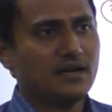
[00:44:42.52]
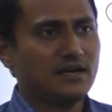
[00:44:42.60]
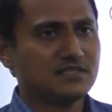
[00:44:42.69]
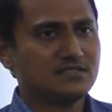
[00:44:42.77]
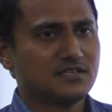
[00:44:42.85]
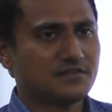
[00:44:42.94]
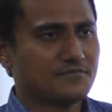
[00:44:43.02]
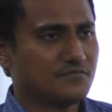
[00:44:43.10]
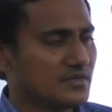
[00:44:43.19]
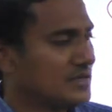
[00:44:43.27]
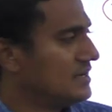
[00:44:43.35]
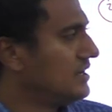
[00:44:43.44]
Lesser.
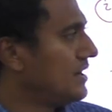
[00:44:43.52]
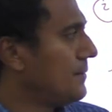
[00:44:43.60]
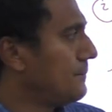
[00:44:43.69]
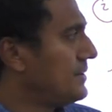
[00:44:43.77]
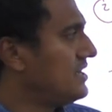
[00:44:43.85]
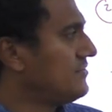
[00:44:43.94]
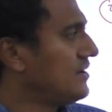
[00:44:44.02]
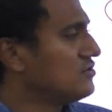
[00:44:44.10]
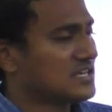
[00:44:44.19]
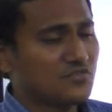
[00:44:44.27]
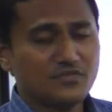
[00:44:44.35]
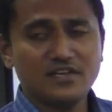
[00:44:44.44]
P
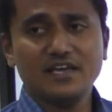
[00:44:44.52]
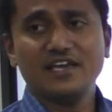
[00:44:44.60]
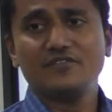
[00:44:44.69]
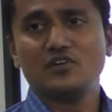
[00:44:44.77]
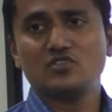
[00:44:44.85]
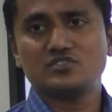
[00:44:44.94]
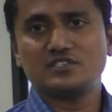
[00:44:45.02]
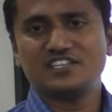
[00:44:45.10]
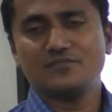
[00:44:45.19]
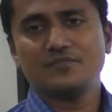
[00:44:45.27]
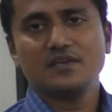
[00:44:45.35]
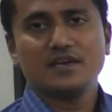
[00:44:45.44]
waves have very high velocity.
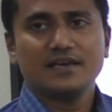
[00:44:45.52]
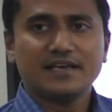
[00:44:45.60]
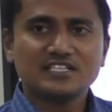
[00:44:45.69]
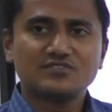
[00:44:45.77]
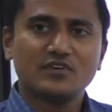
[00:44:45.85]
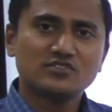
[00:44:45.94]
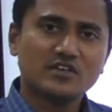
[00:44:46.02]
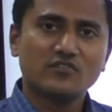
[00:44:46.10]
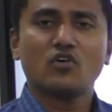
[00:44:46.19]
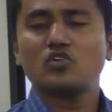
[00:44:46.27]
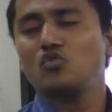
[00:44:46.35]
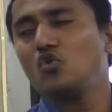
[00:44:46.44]
S waves have
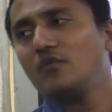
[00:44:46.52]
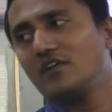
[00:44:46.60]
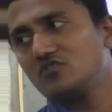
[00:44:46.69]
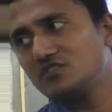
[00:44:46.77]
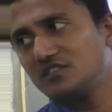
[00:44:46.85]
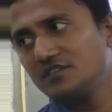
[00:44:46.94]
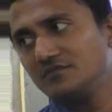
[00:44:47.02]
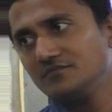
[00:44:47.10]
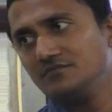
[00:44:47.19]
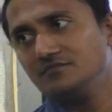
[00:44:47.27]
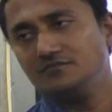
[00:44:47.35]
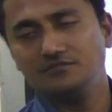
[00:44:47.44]
got low velocity.
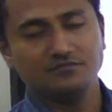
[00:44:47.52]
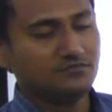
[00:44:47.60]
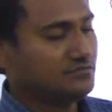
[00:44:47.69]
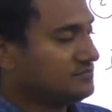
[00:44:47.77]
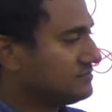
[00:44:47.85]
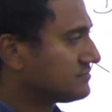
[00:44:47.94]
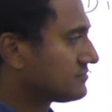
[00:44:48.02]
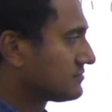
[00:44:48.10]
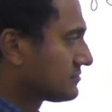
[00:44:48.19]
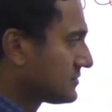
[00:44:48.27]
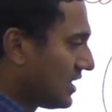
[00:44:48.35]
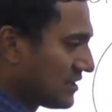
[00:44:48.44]

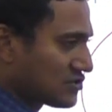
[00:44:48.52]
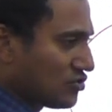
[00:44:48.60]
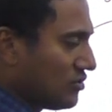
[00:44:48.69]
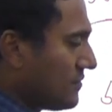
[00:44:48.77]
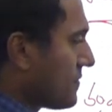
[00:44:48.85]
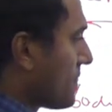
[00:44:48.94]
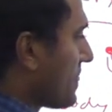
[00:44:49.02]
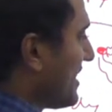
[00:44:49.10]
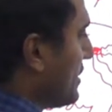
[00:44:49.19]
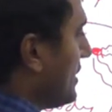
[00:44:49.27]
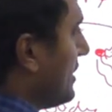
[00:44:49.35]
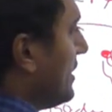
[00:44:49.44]
Also,
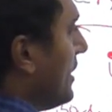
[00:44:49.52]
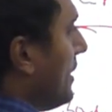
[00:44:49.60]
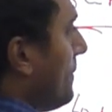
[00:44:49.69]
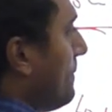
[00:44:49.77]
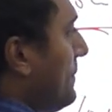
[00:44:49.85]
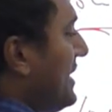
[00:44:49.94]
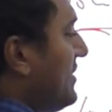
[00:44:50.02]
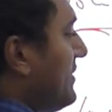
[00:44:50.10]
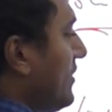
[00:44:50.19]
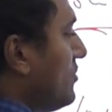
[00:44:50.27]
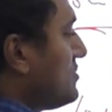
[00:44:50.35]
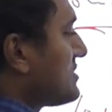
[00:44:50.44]
P
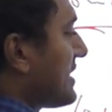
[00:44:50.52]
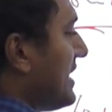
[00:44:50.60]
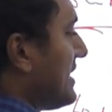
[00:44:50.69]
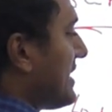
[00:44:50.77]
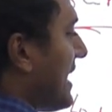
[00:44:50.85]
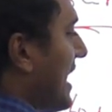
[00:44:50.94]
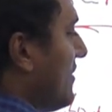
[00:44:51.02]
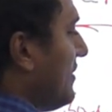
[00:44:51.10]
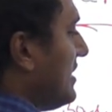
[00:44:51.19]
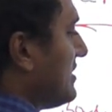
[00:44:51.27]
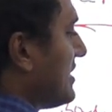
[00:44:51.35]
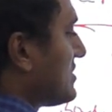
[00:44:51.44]
waves can
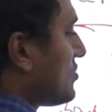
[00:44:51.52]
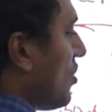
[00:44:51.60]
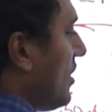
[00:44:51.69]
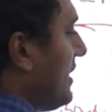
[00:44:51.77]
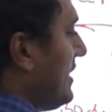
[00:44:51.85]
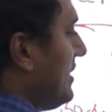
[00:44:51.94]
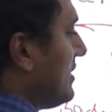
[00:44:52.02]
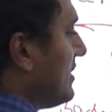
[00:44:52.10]
travel in the solid